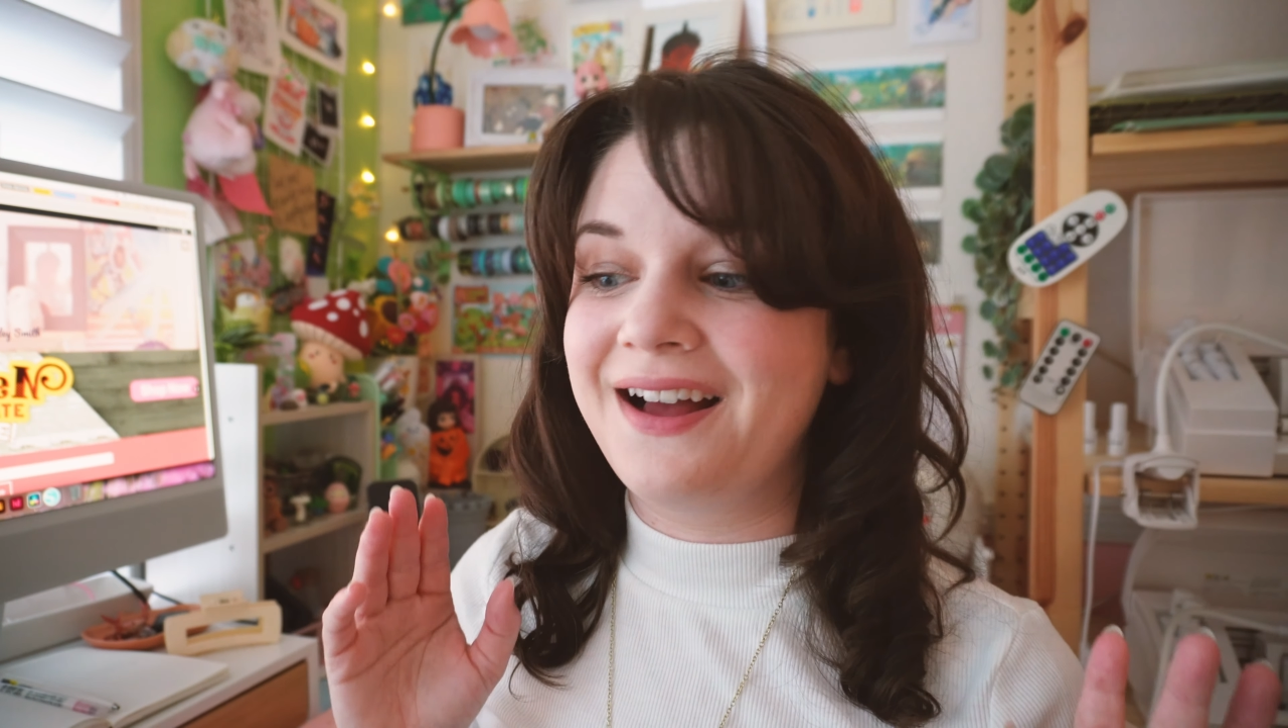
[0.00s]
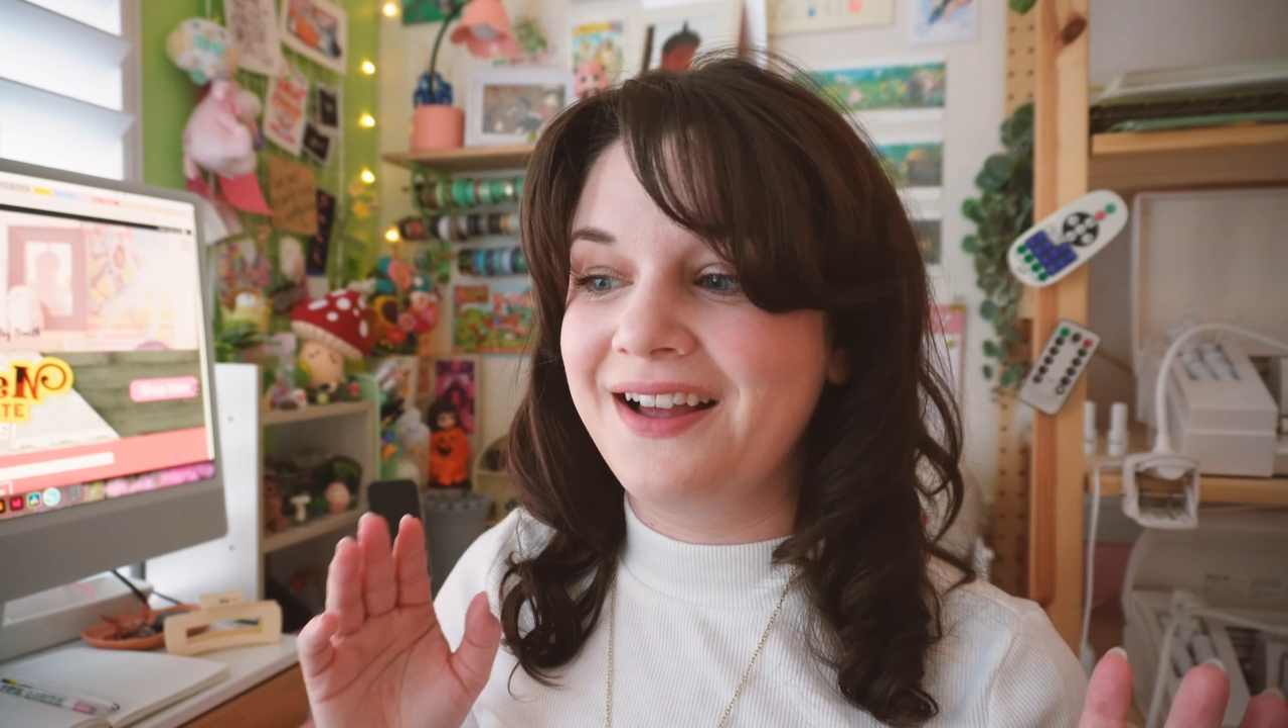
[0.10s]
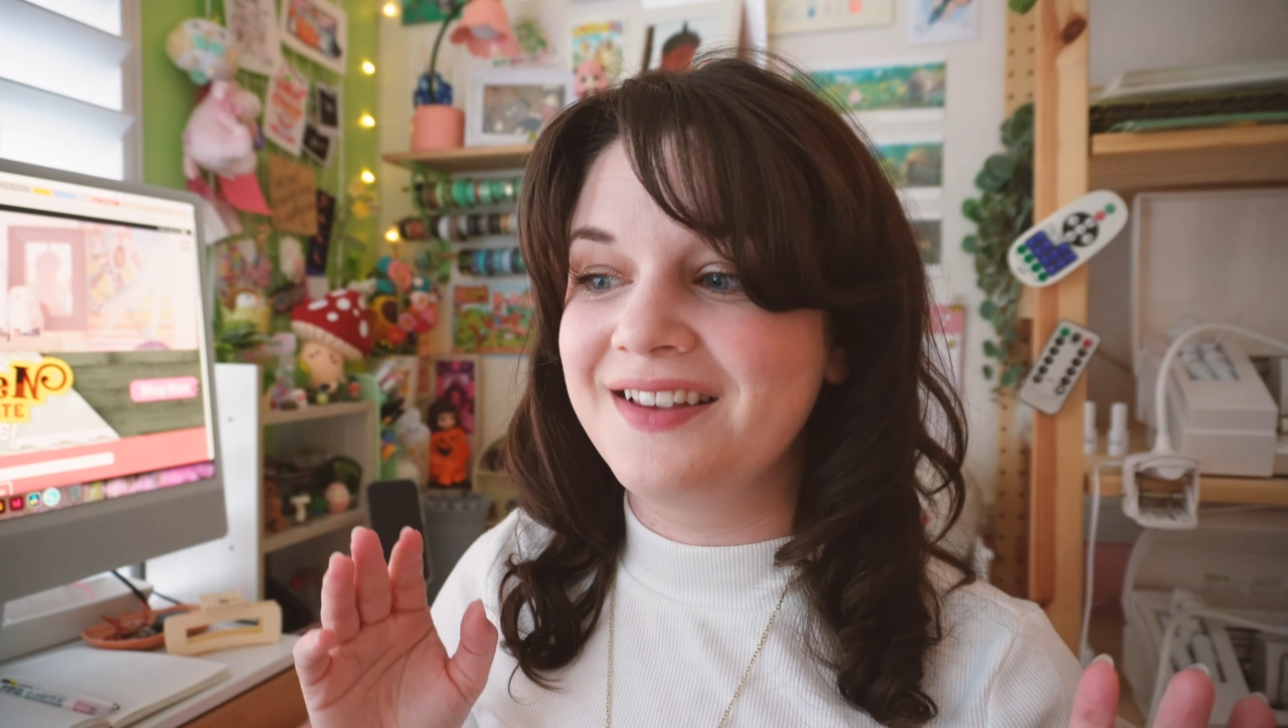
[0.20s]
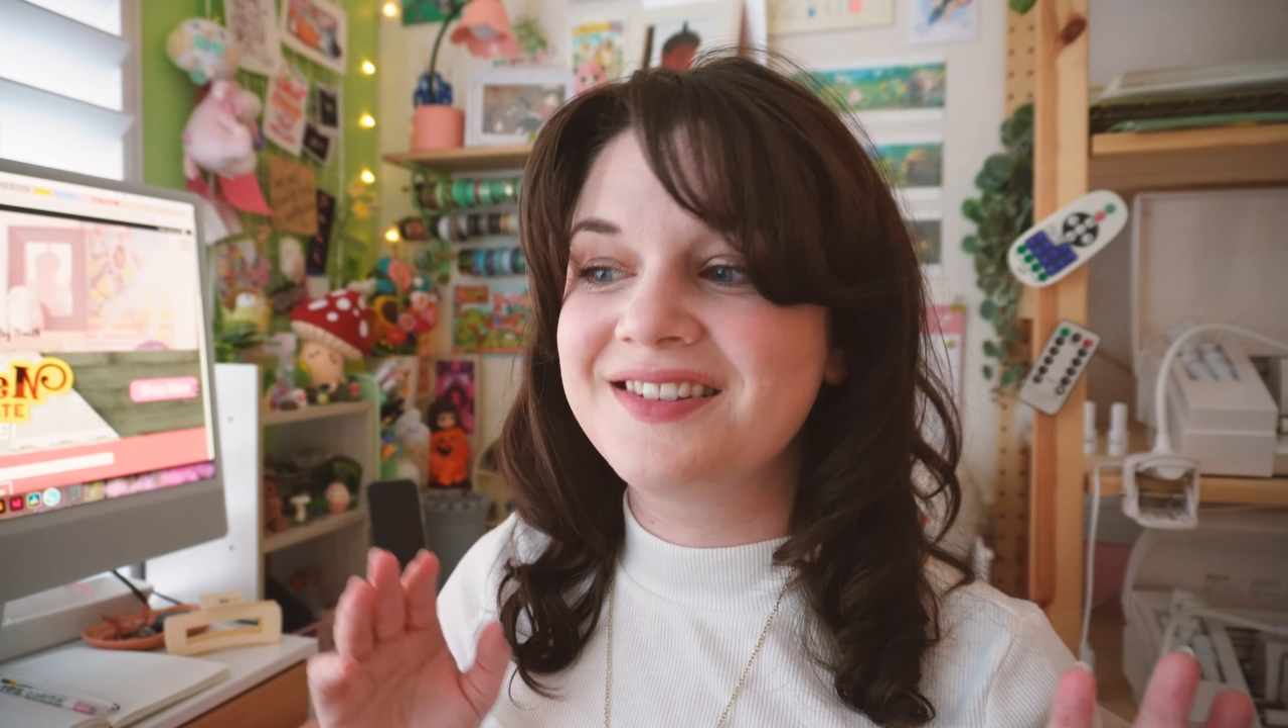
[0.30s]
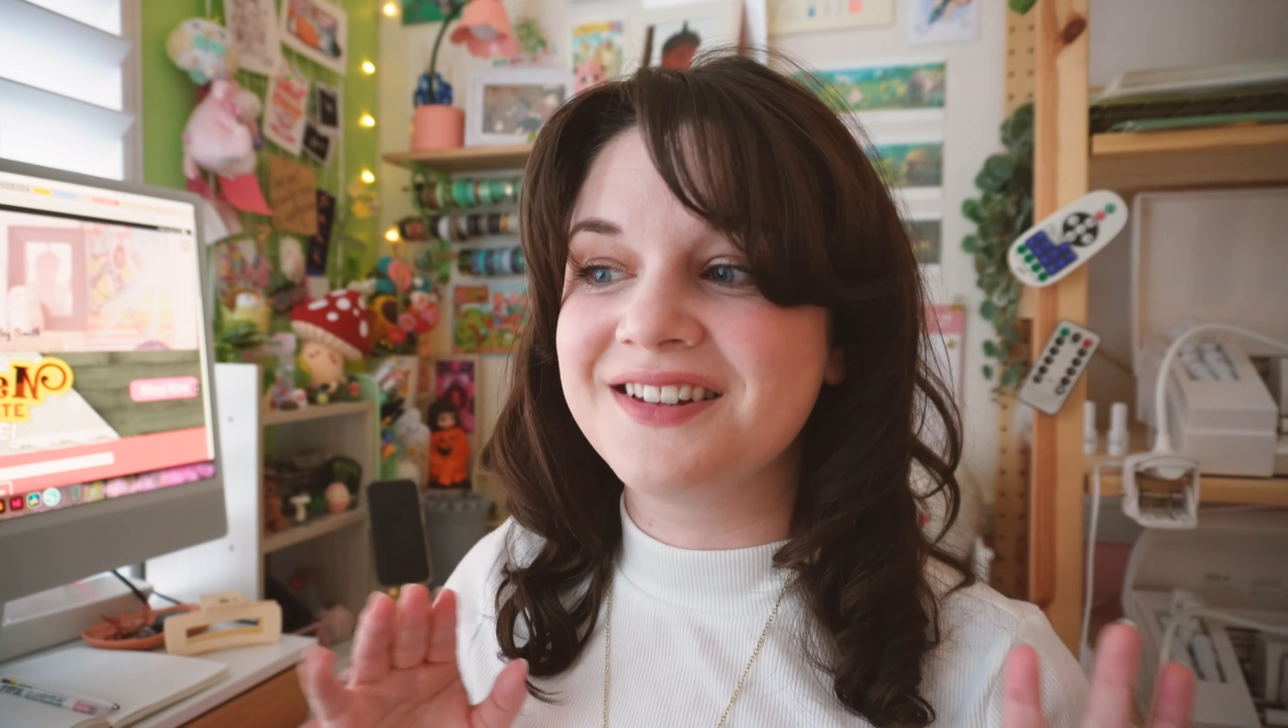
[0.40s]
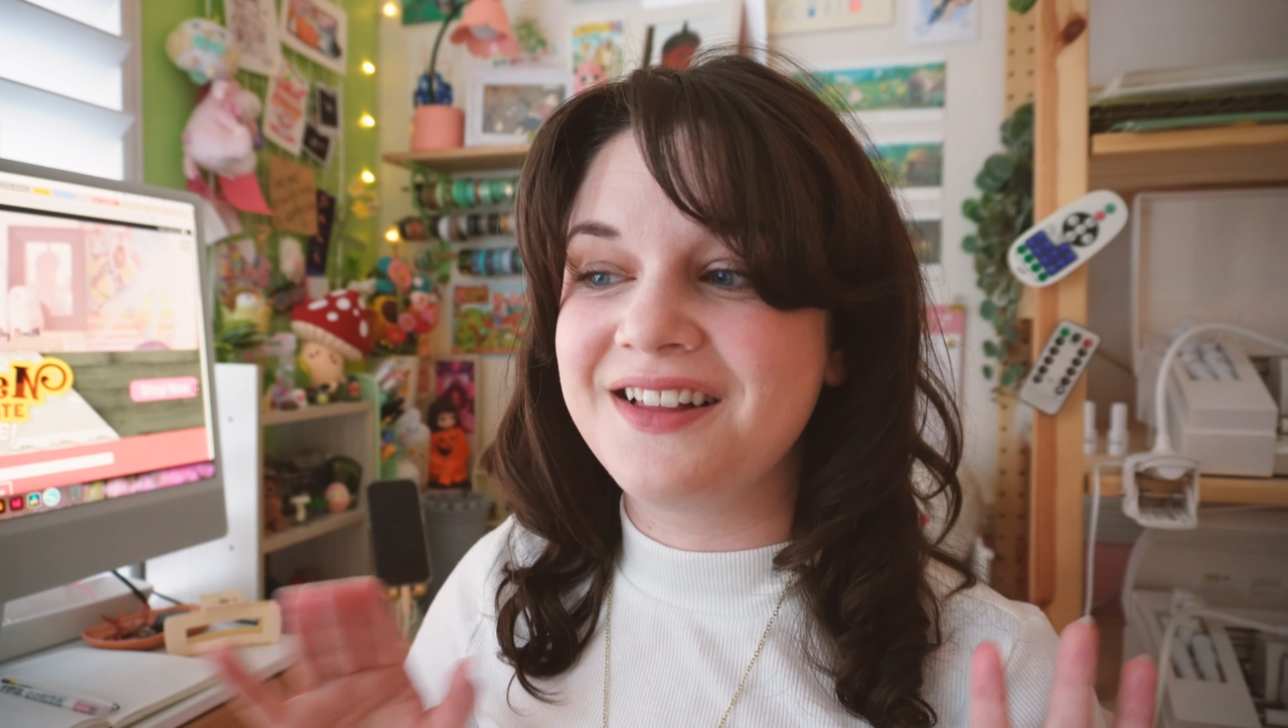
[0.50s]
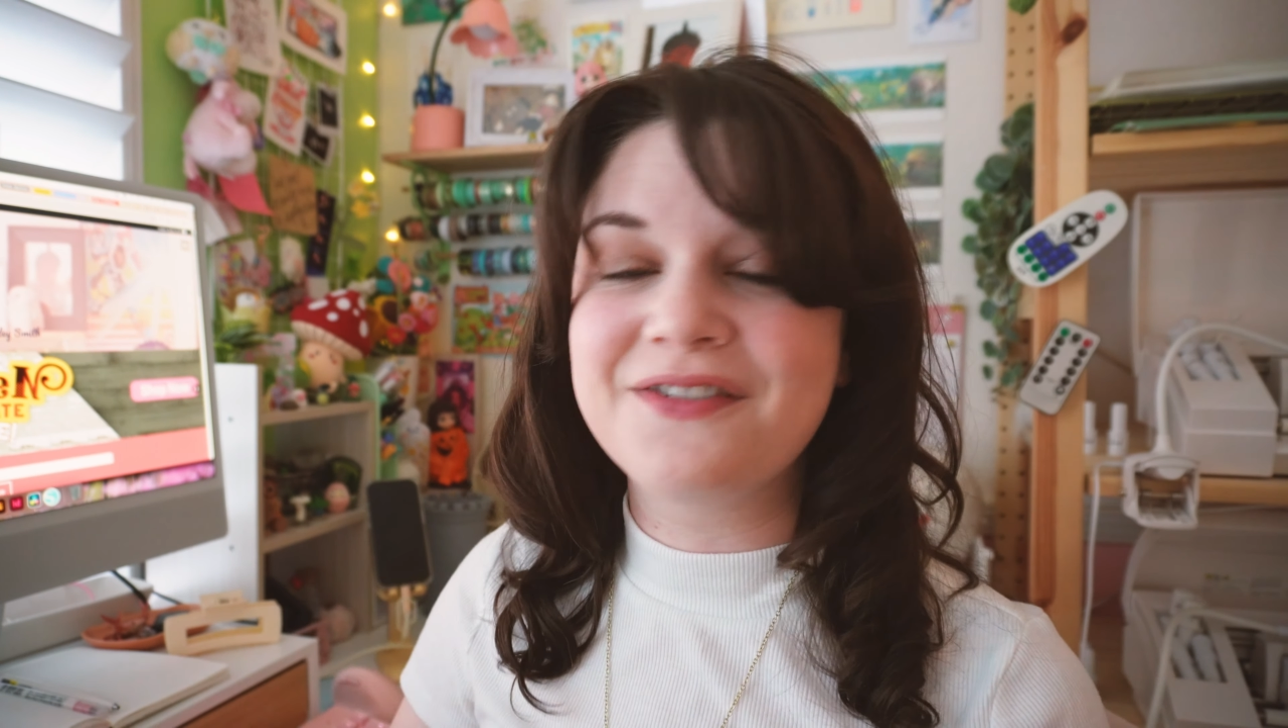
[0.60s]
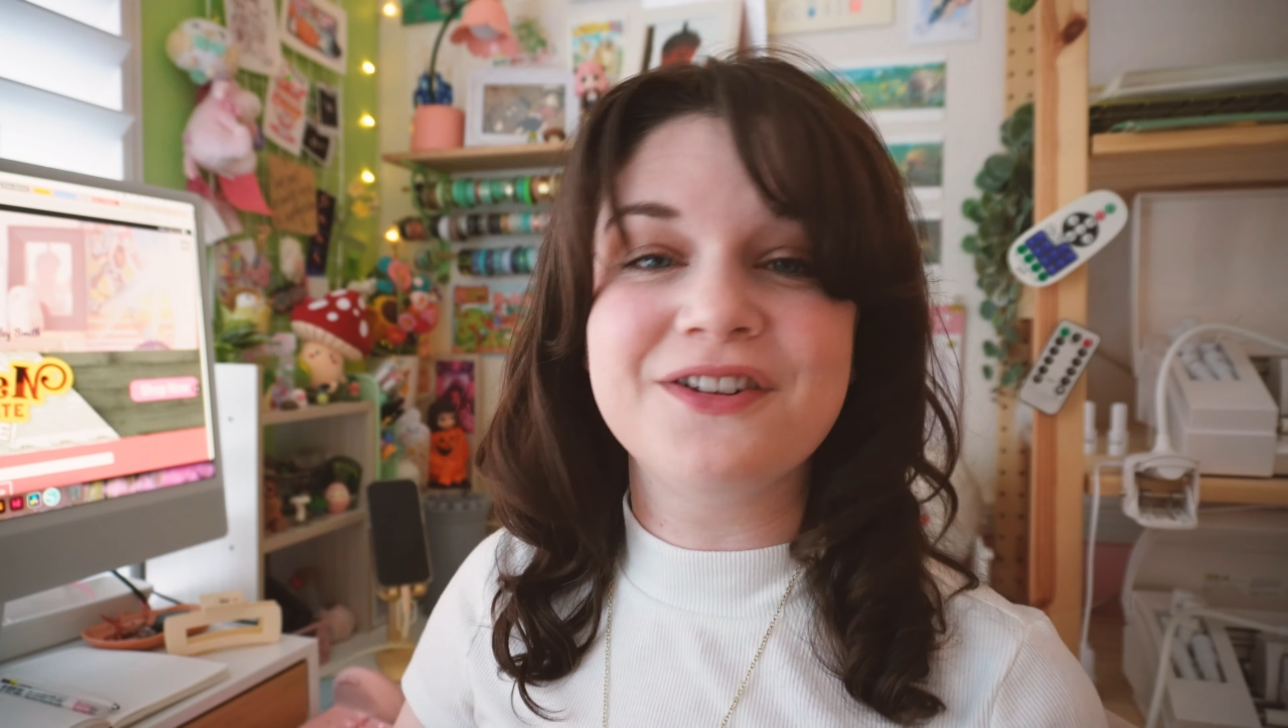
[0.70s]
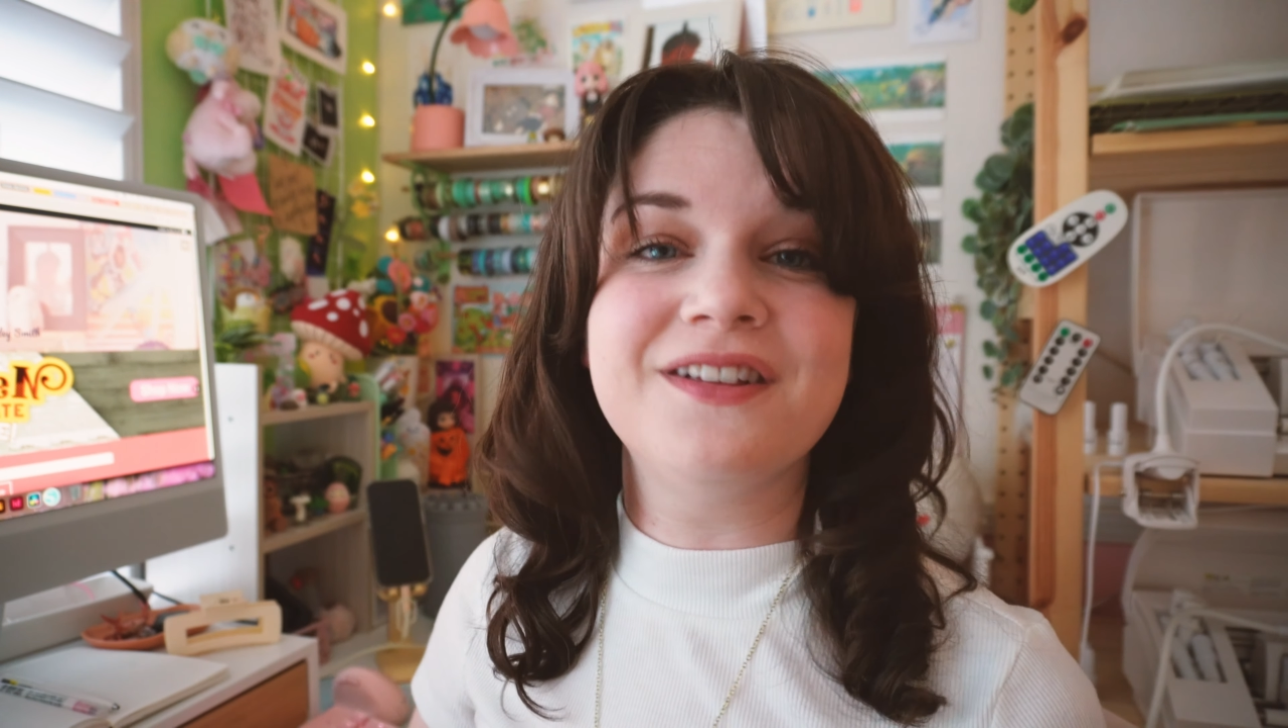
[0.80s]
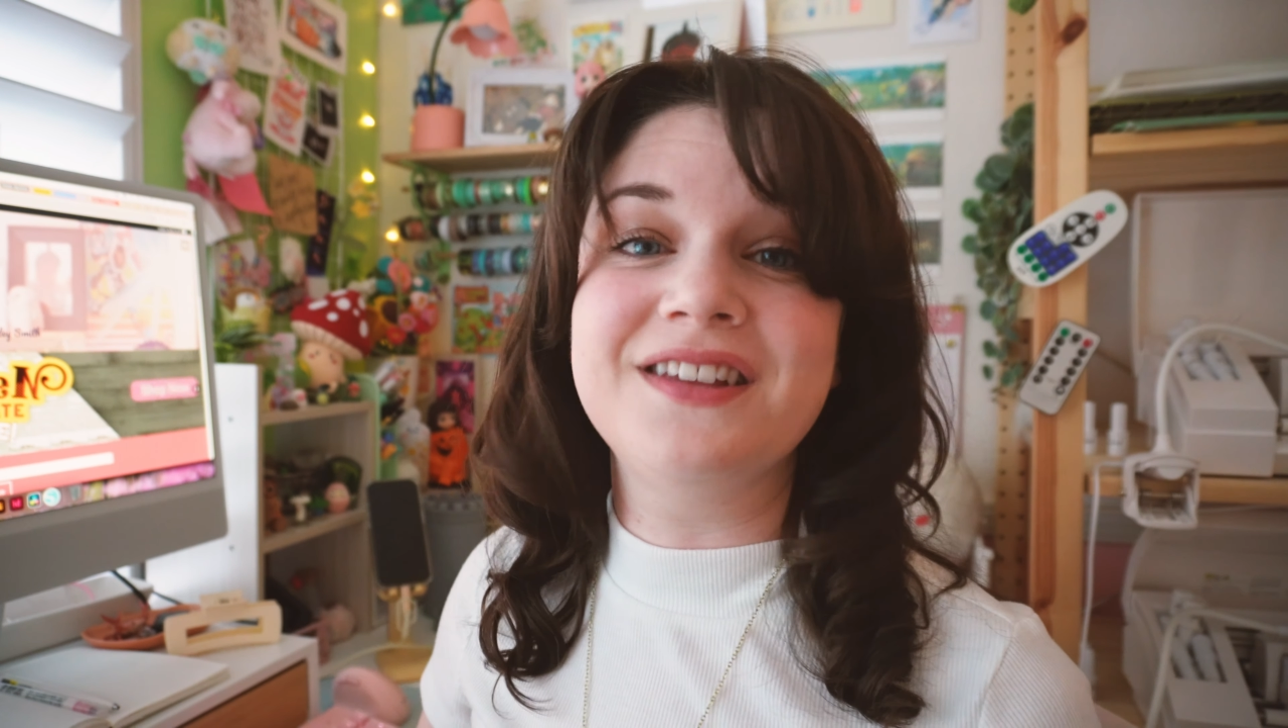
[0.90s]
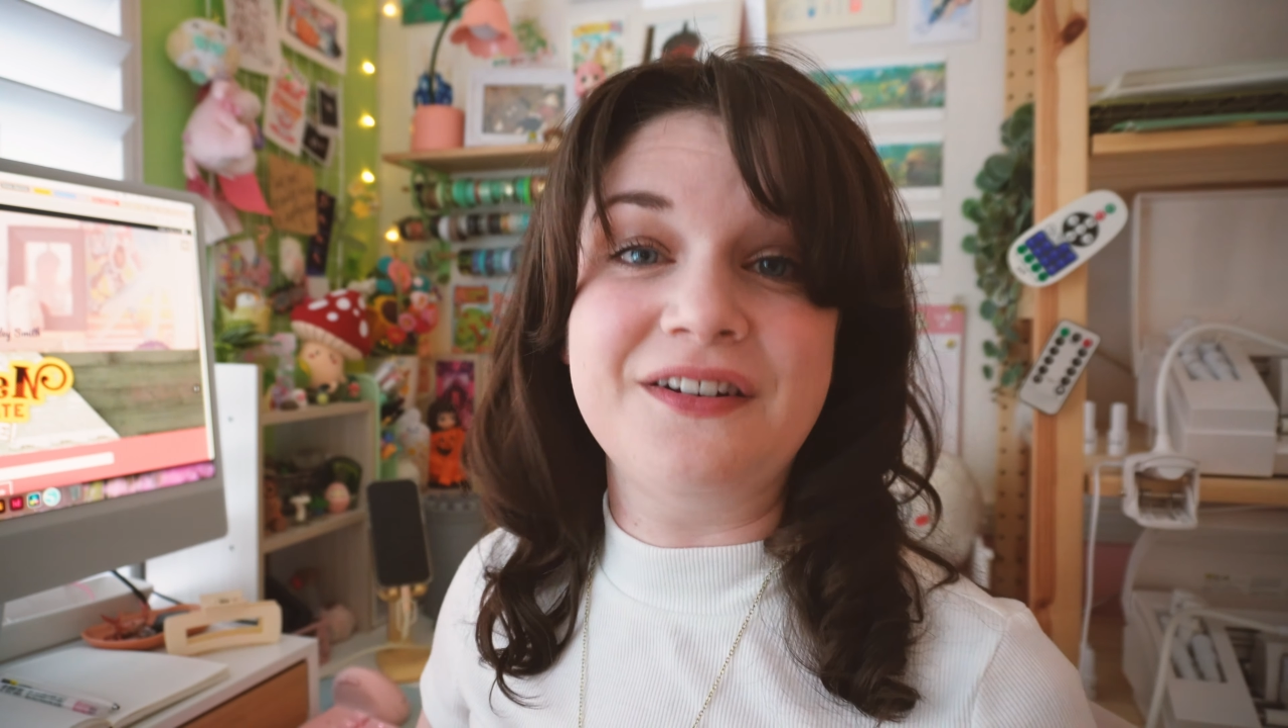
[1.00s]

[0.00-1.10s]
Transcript: I still, after this,